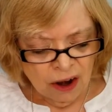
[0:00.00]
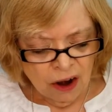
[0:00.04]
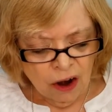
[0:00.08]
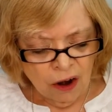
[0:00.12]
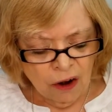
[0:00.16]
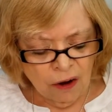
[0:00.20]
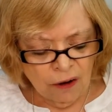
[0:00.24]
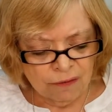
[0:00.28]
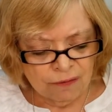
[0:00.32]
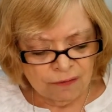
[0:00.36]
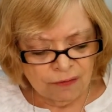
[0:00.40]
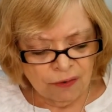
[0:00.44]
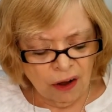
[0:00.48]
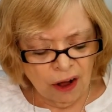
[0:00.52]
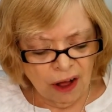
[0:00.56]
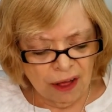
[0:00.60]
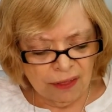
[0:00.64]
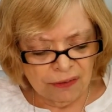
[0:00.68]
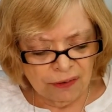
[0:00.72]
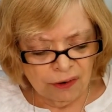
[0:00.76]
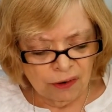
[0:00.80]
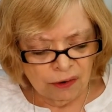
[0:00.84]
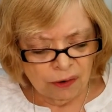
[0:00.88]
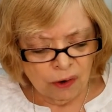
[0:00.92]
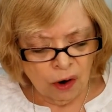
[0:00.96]
Her
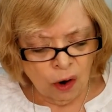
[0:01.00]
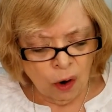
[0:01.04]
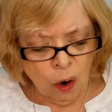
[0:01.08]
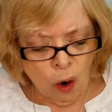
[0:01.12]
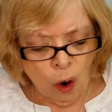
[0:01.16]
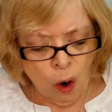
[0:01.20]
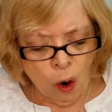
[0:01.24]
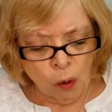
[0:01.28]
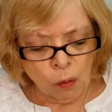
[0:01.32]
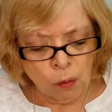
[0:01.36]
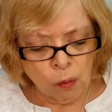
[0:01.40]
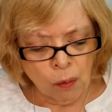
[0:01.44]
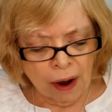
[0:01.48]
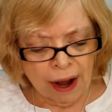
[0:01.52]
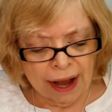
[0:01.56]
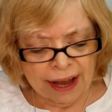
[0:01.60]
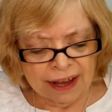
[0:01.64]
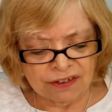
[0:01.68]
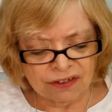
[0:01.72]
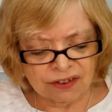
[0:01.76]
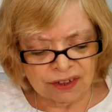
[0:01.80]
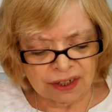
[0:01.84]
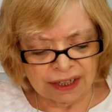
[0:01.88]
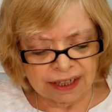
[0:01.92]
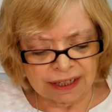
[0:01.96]
father
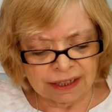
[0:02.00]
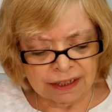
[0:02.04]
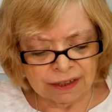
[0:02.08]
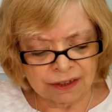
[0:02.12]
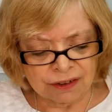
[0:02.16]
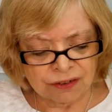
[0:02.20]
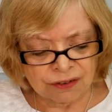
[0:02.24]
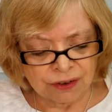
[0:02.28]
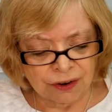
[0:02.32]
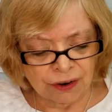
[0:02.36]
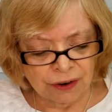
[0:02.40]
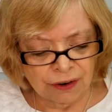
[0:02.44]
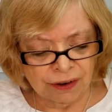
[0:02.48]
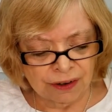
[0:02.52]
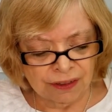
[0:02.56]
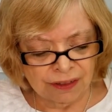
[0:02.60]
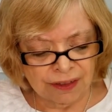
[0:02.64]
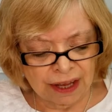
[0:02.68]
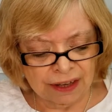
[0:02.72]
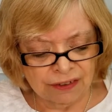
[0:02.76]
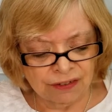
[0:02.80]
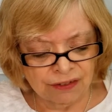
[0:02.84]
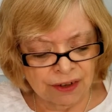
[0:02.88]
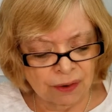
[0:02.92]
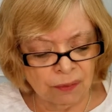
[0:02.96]
wisely discerned
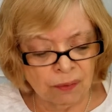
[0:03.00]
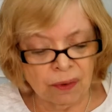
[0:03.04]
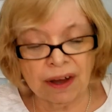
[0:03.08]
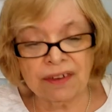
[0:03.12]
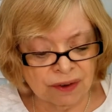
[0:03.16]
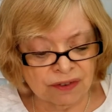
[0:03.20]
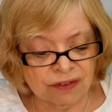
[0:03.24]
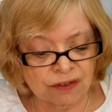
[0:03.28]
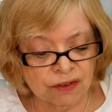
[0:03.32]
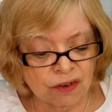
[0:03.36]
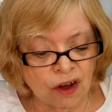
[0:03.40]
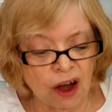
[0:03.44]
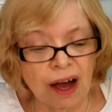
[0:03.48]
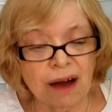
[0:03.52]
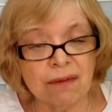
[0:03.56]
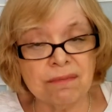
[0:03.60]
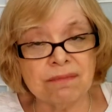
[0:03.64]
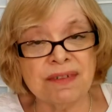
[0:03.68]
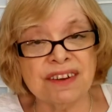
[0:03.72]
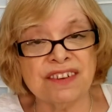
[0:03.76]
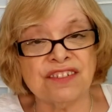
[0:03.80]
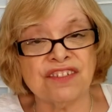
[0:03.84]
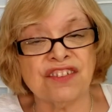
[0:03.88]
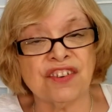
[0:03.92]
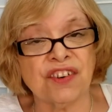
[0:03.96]
that she was not
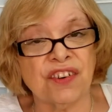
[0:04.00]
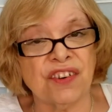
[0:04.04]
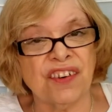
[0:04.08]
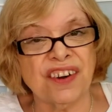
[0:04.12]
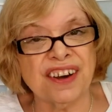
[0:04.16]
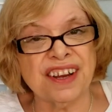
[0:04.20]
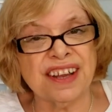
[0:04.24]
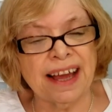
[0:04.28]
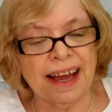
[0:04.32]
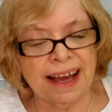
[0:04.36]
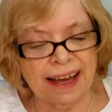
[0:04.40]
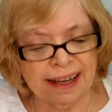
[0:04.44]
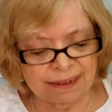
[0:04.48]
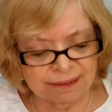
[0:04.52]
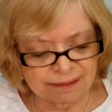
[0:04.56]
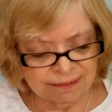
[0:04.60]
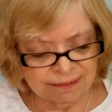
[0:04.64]
mature yet